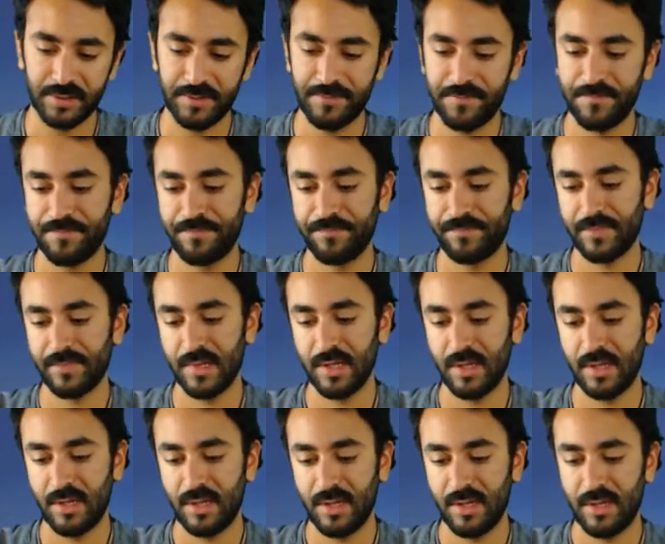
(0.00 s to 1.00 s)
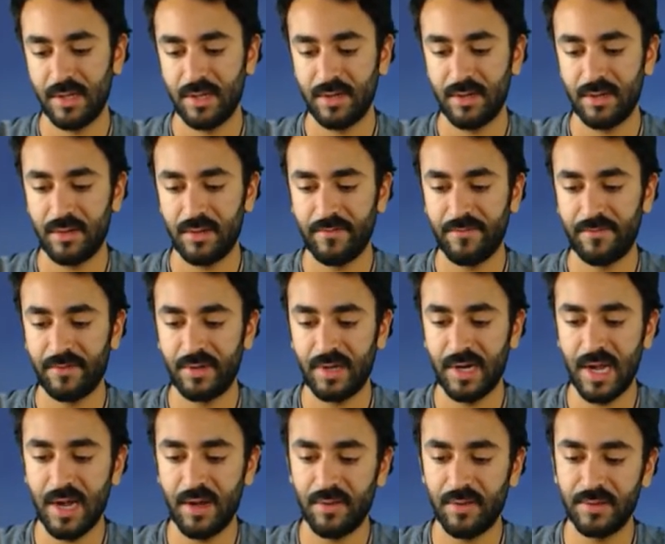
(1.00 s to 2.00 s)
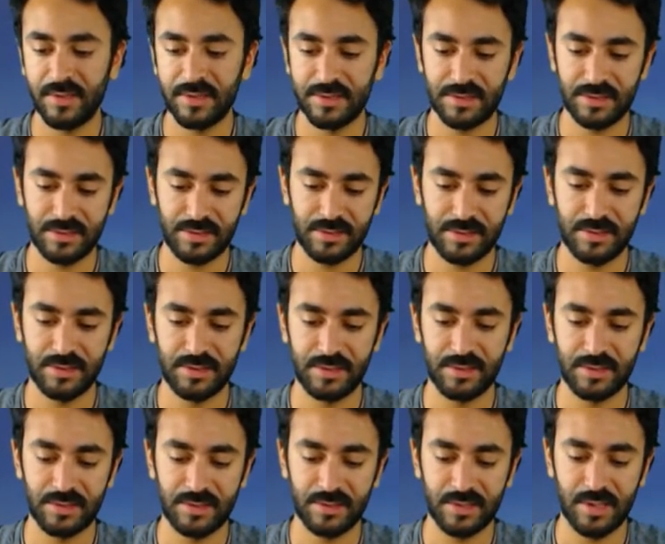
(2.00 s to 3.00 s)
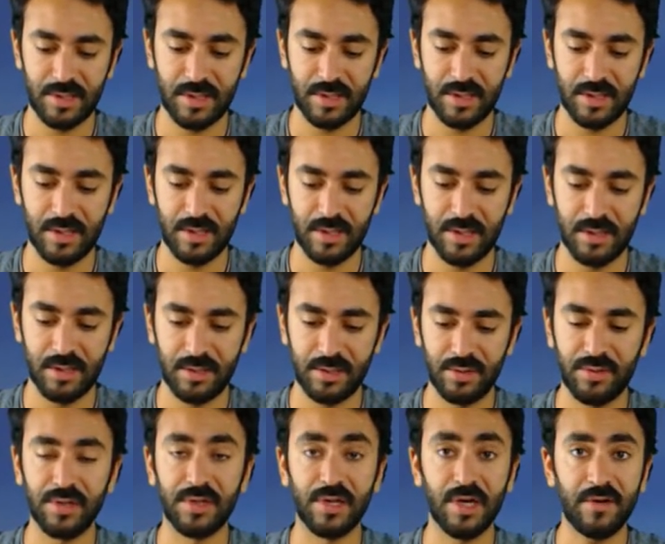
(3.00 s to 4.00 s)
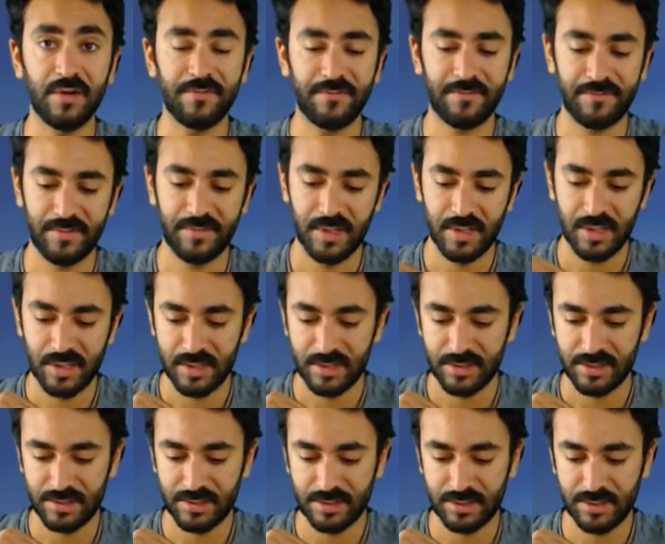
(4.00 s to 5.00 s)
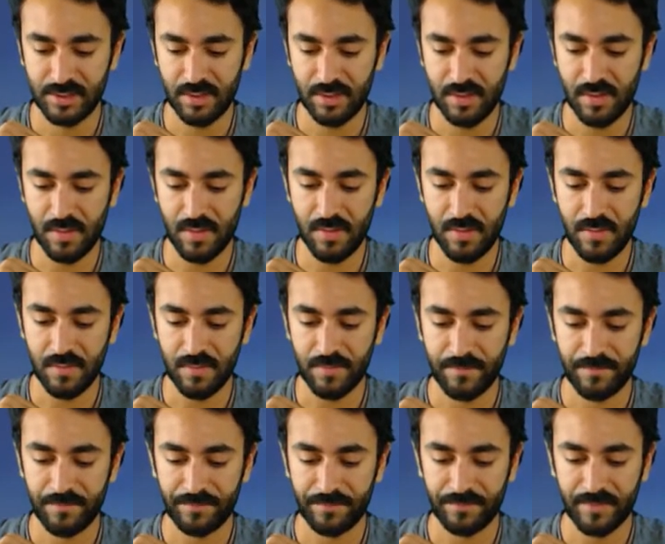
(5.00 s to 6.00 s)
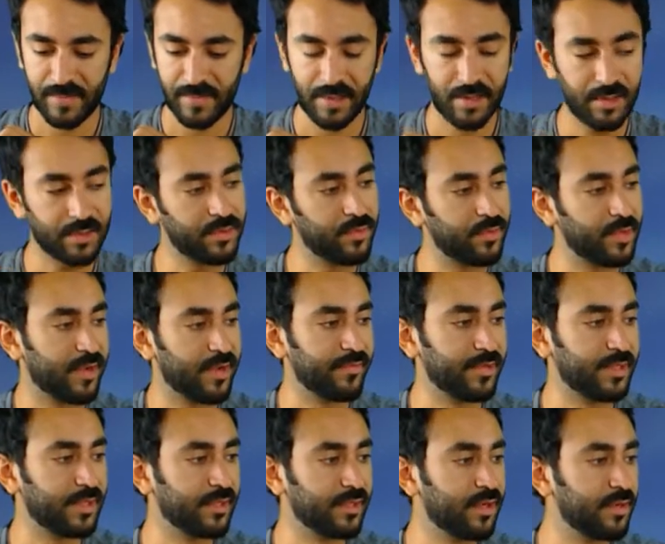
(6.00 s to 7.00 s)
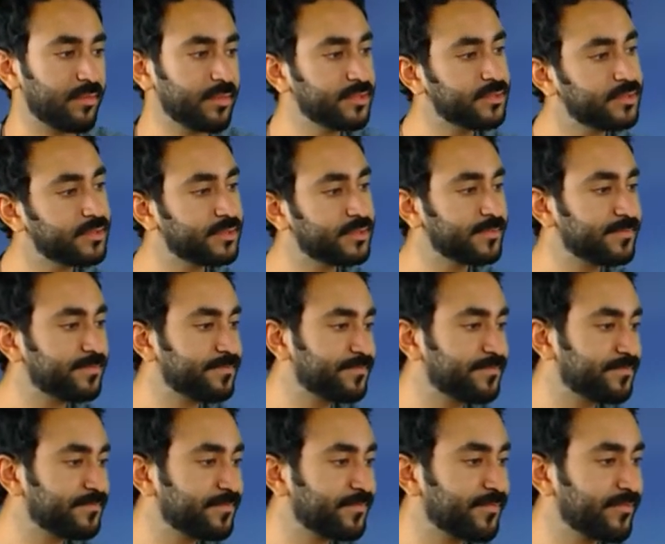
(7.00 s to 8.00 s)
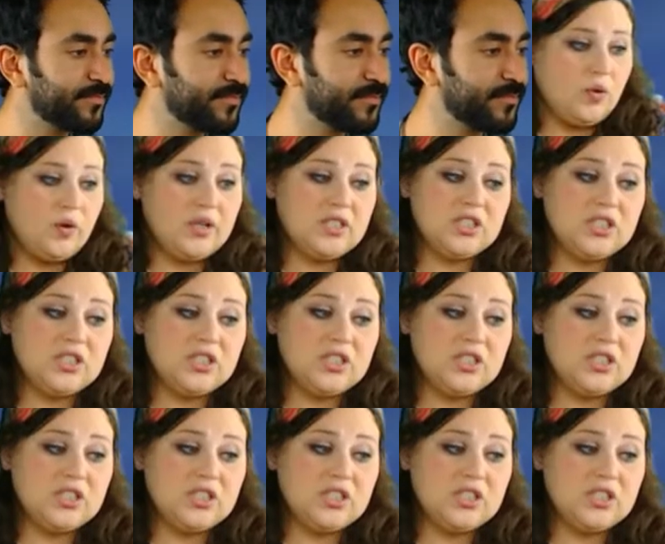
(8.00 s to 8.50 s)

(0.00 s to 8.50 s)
tap the check mark. For now, it's good enough. So, do we have any comments?